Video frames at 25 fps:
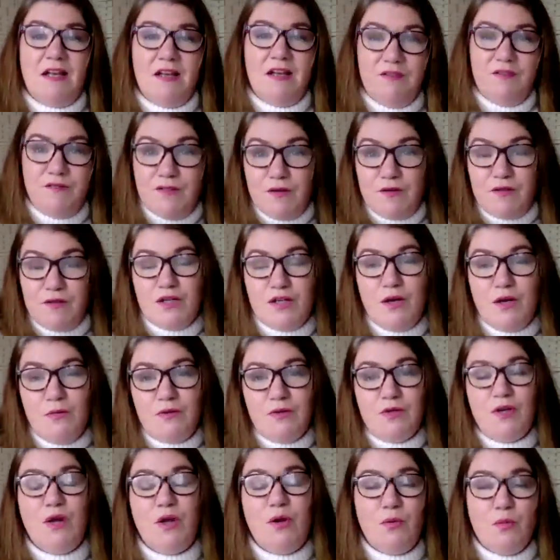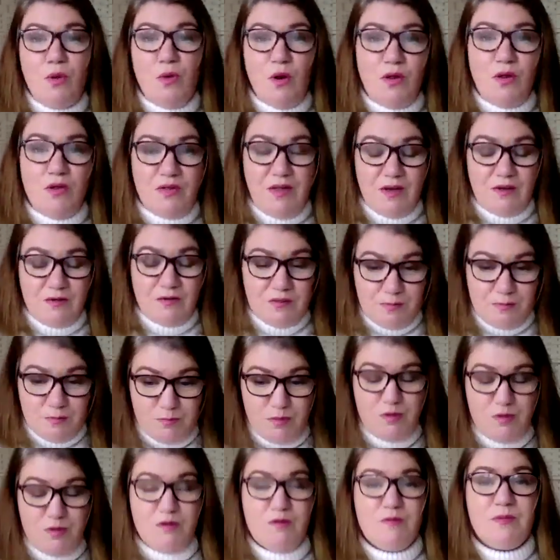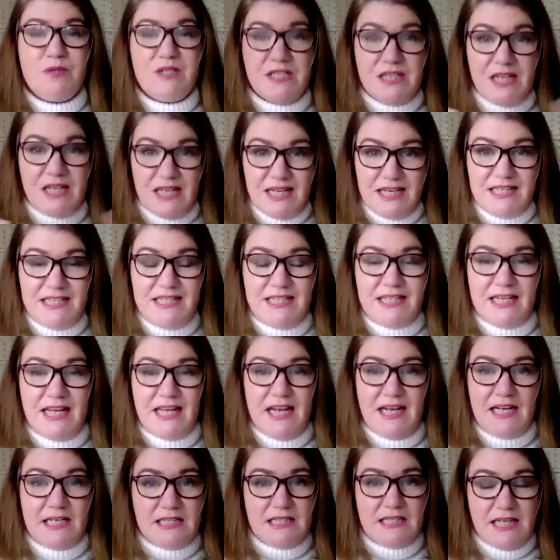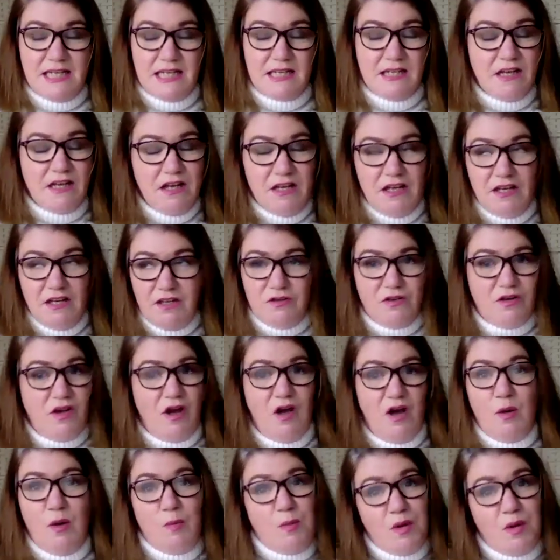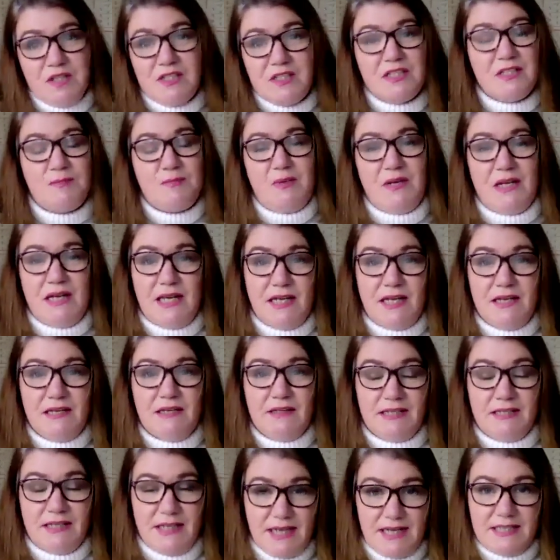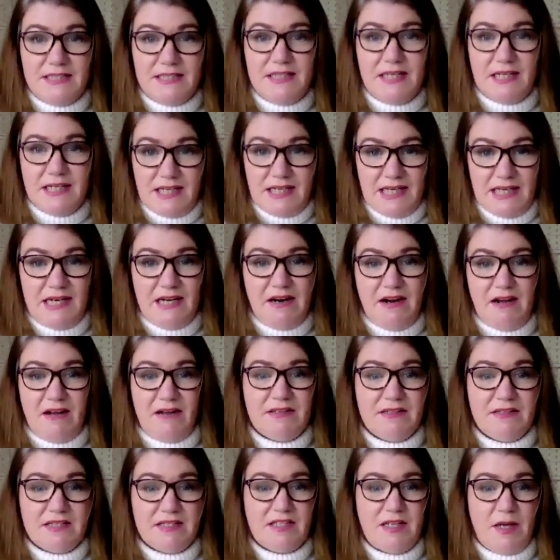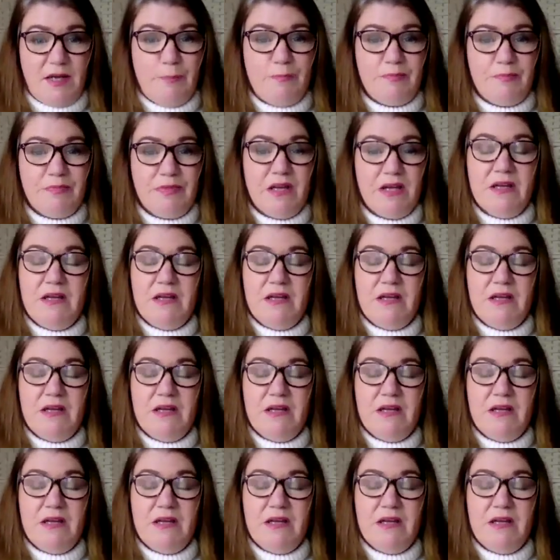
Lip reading: if you don't know what those movements are indicating, you can't possibly get a clear answer.